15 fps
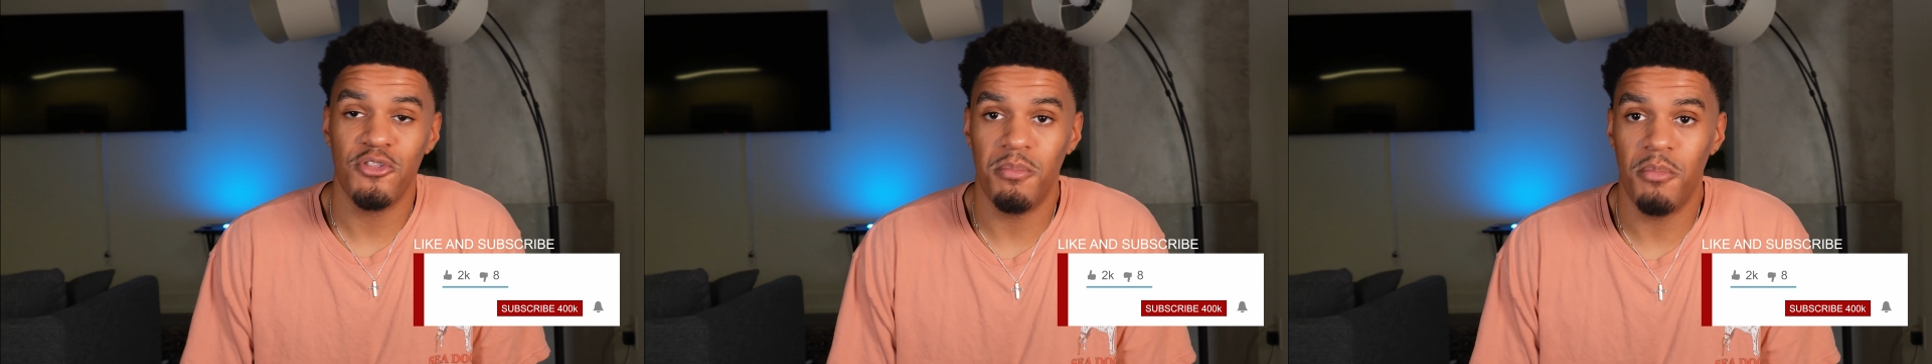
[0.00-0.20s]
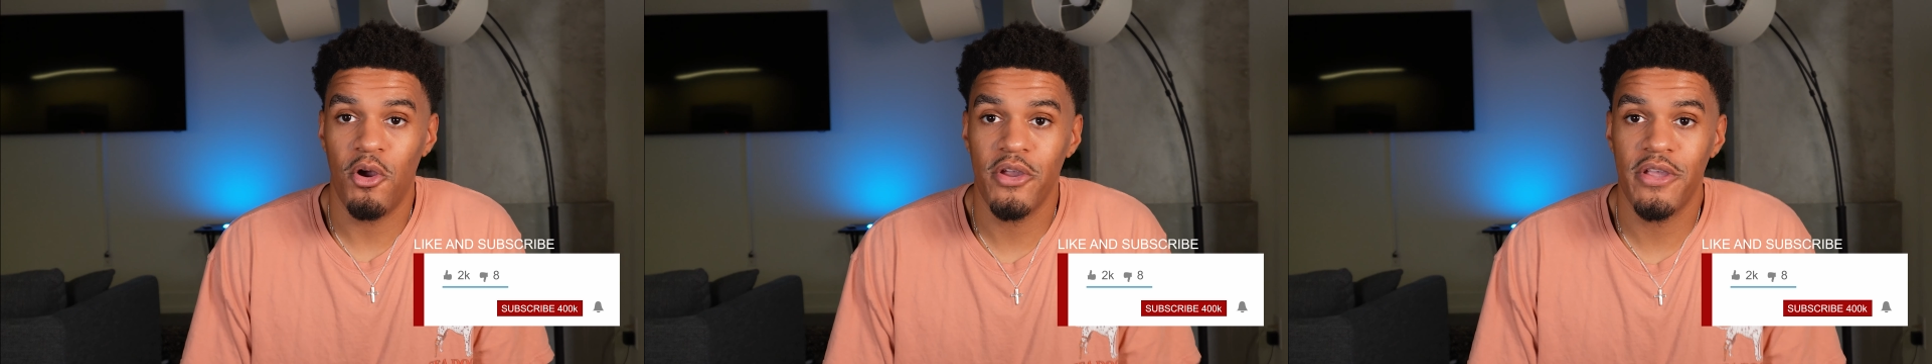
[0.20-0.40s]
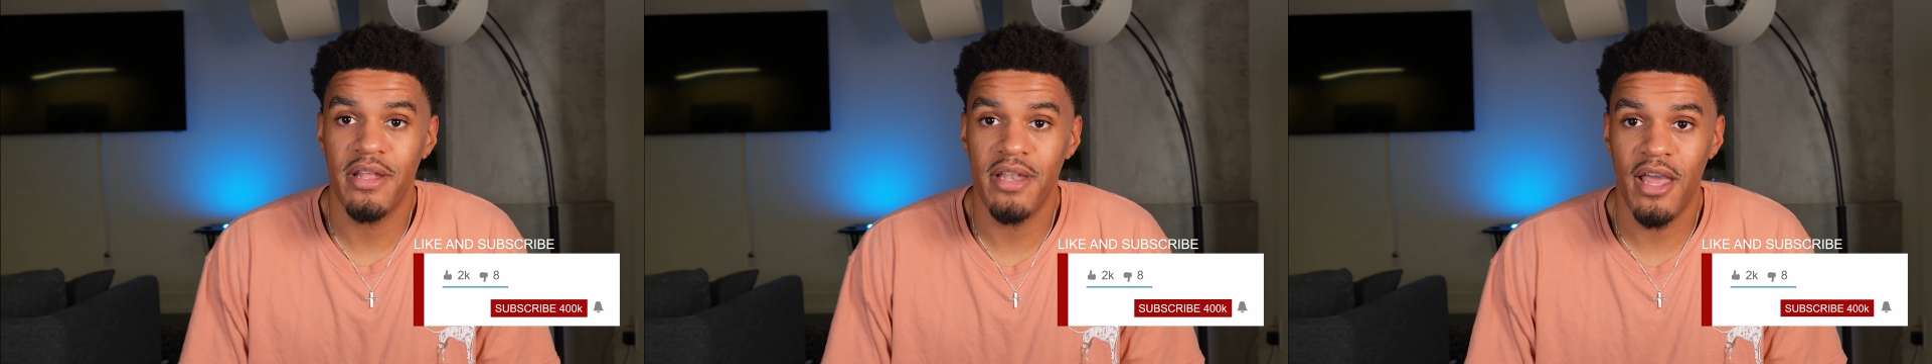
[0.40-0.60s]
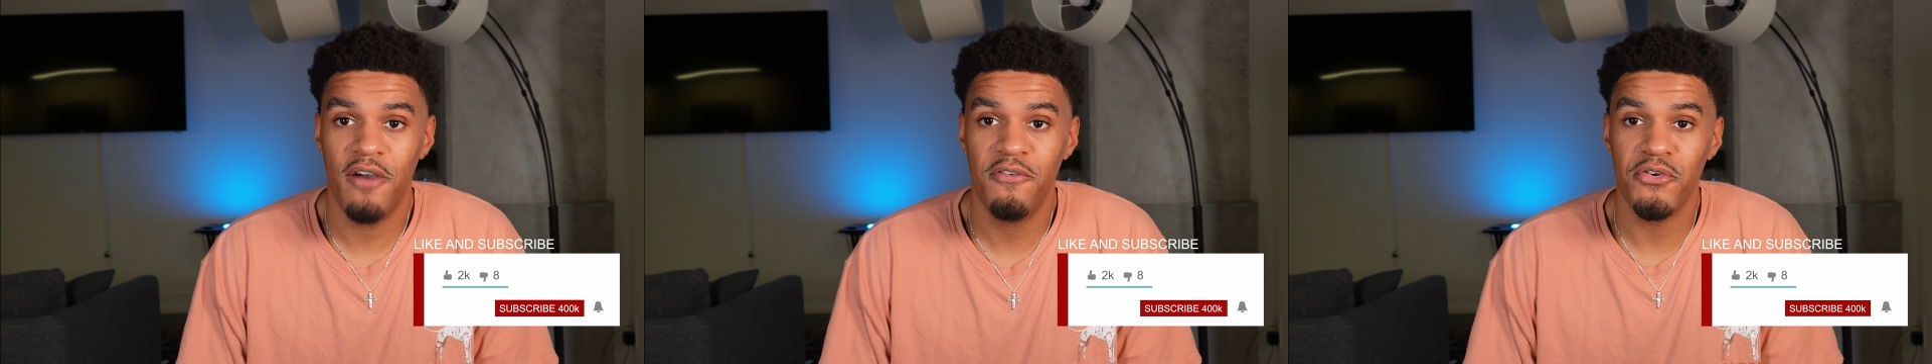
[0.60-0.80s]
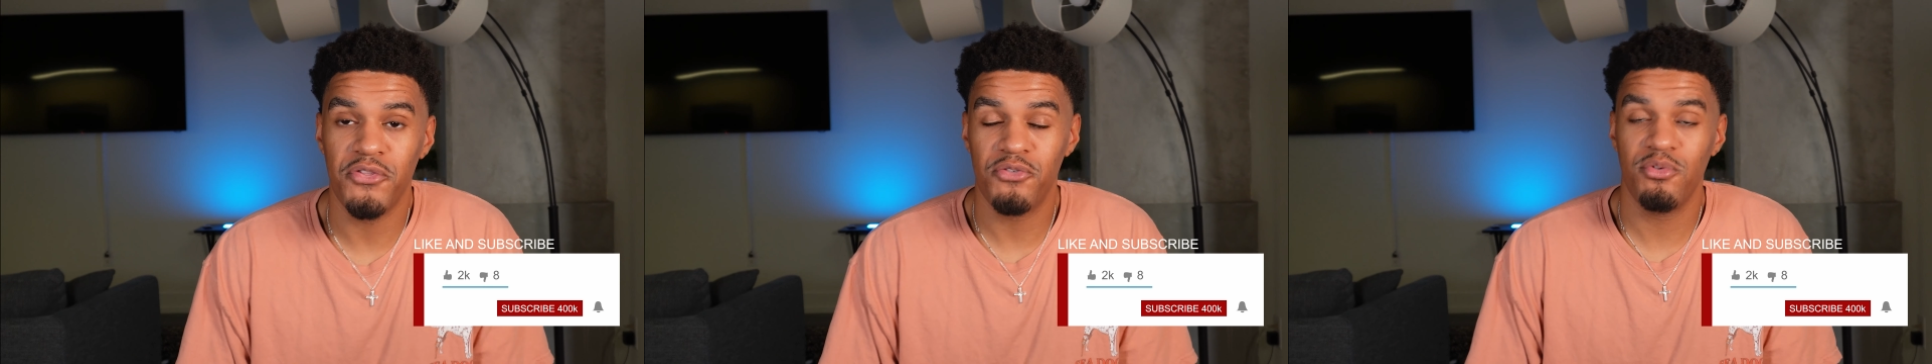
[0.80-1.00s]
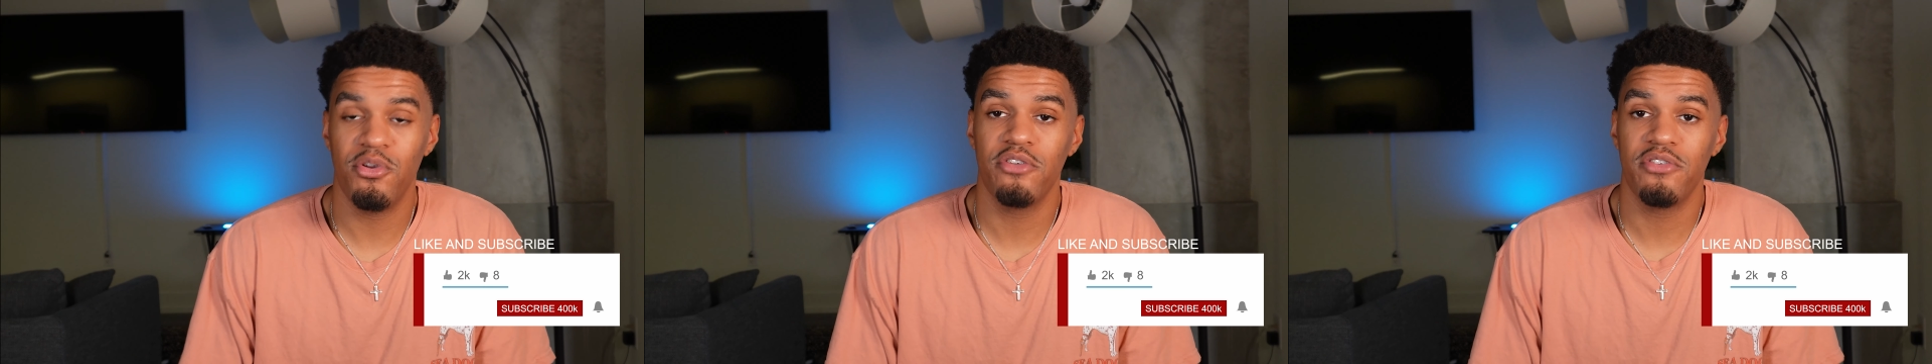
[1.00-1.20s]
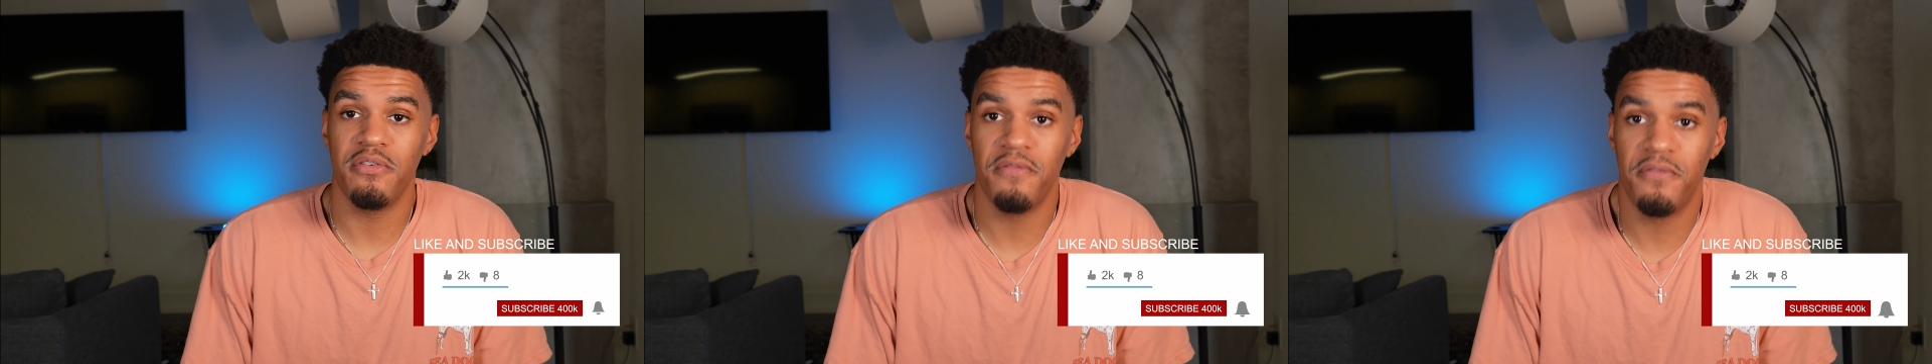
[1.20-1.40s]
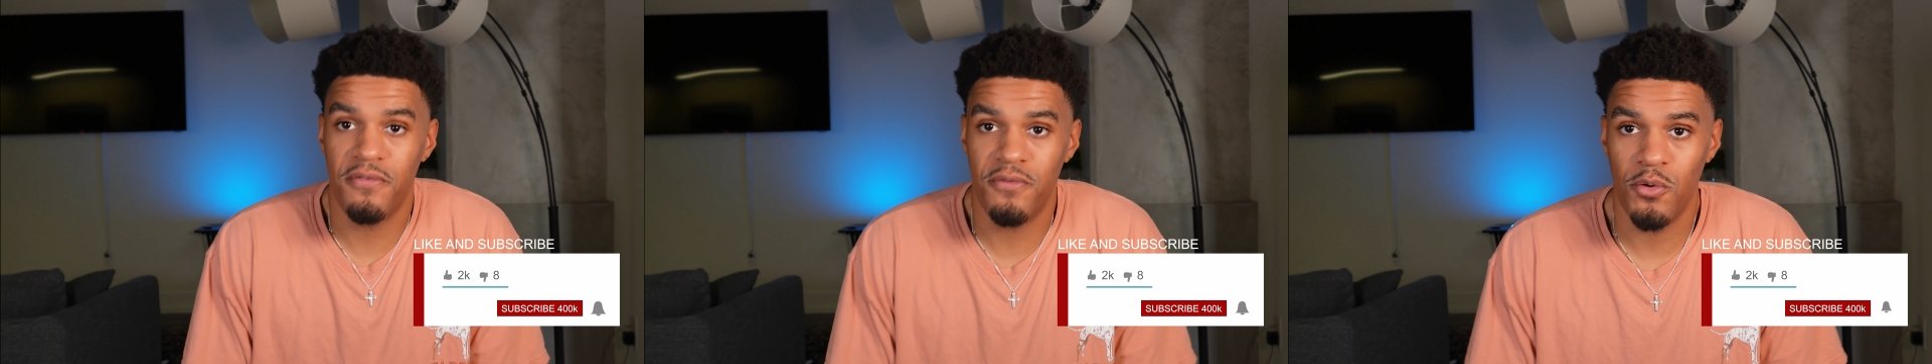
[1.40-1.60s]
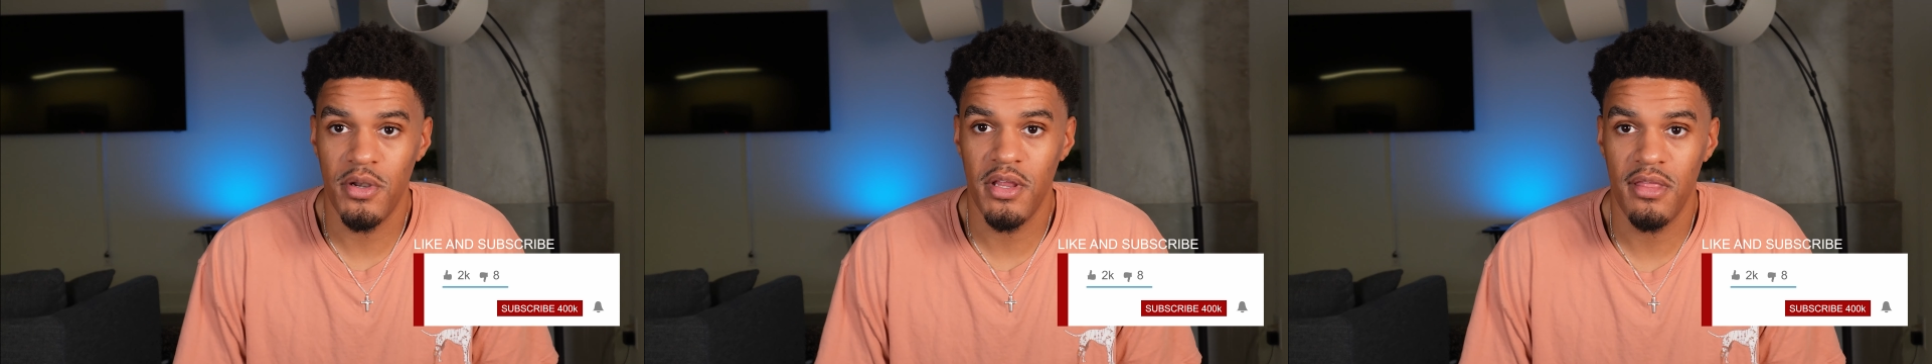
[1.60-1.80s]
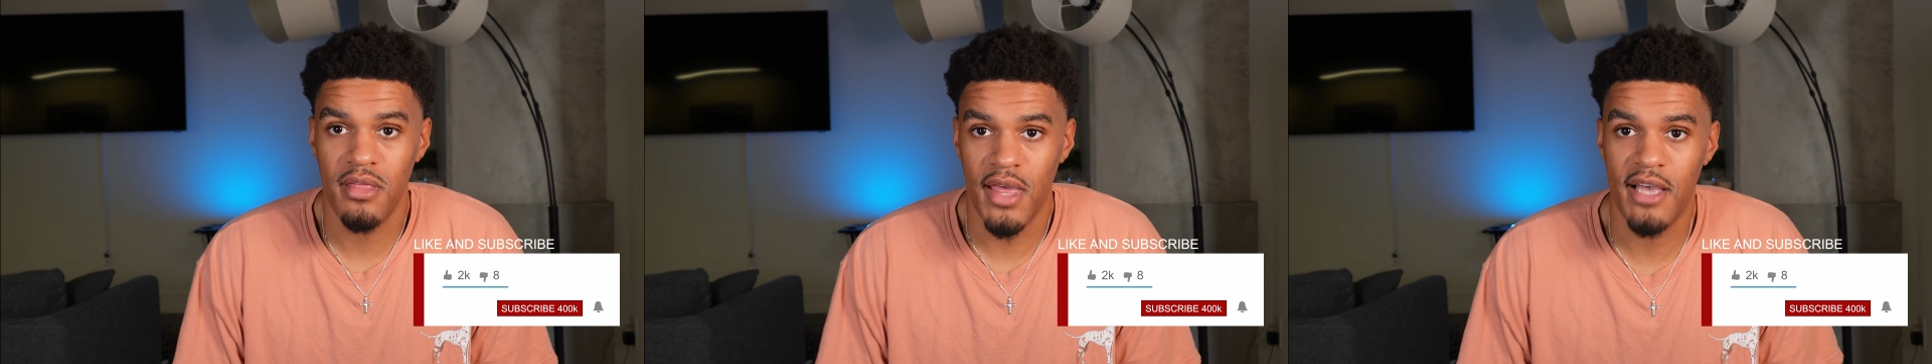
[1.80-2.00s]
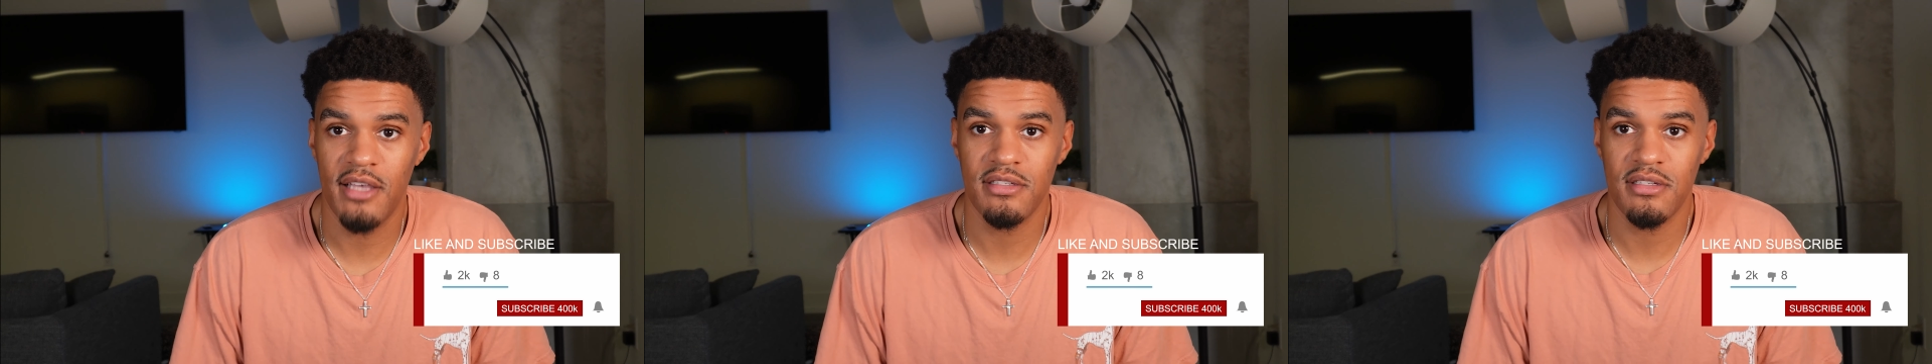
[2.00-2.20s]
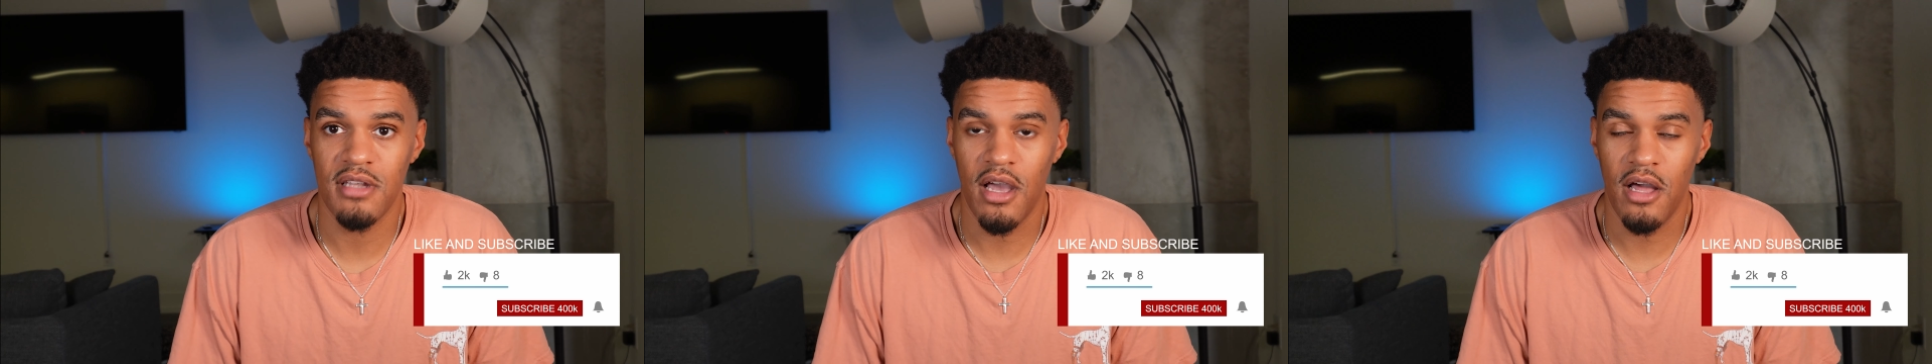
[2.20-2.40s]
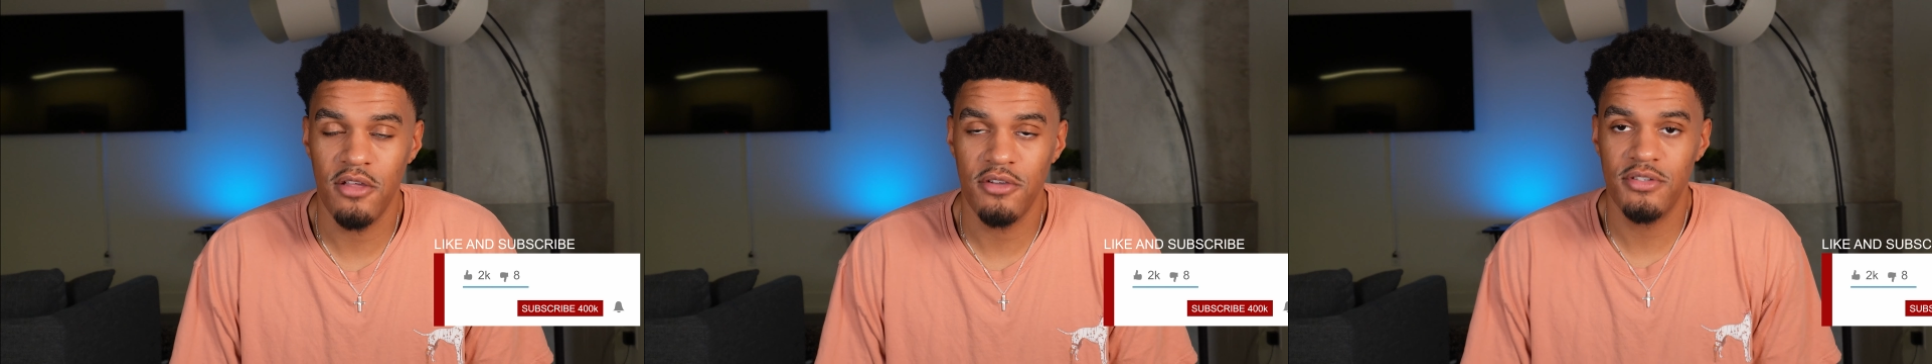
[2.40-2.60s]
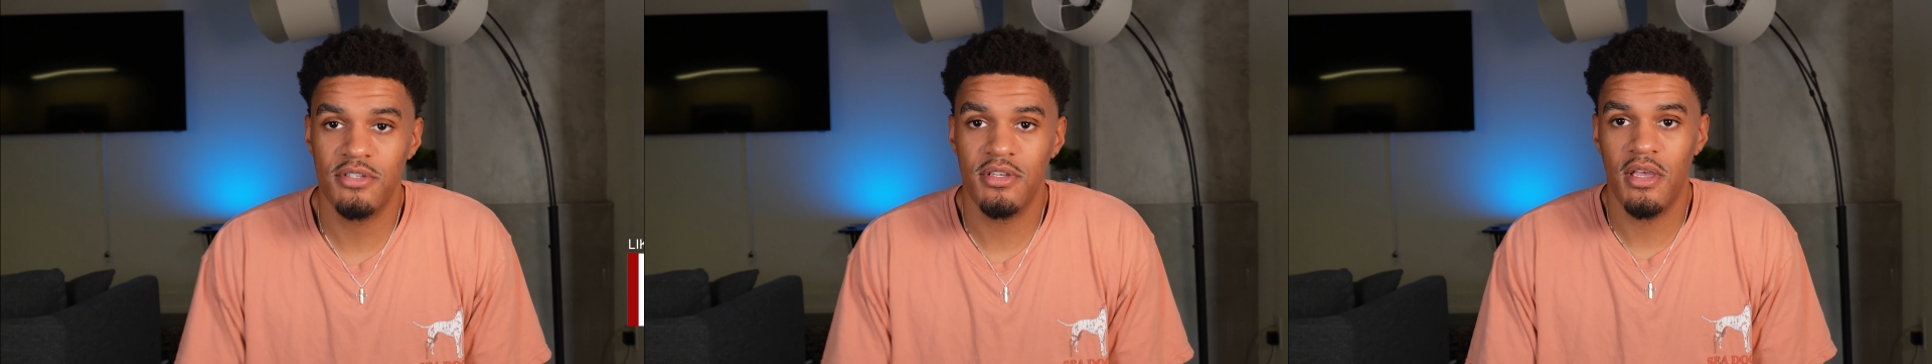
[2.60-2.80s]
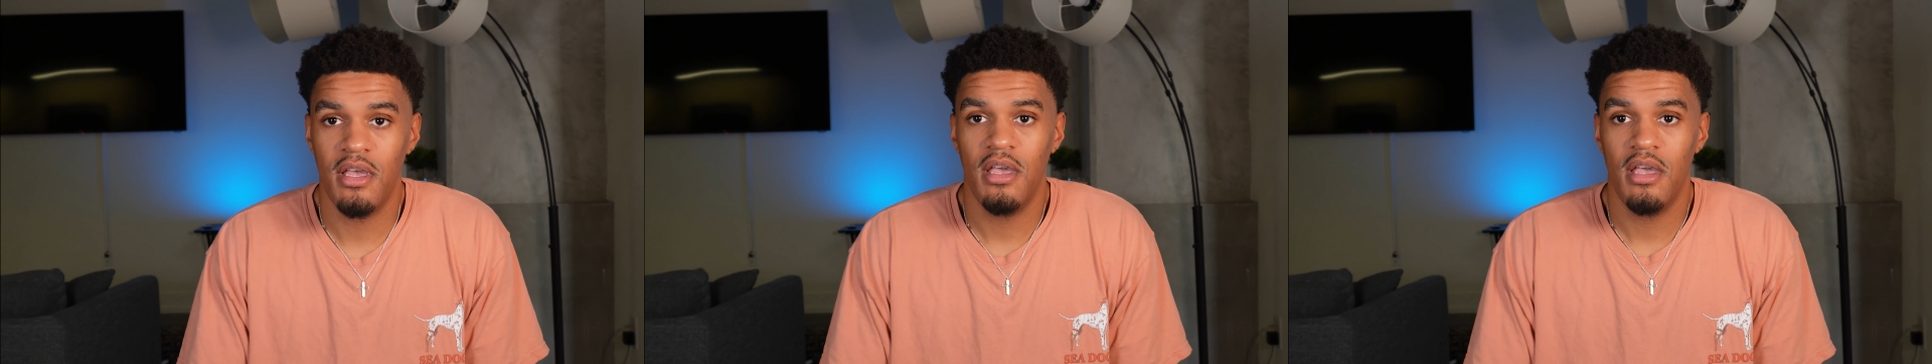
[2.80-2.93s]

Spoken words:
the market now for $340,000,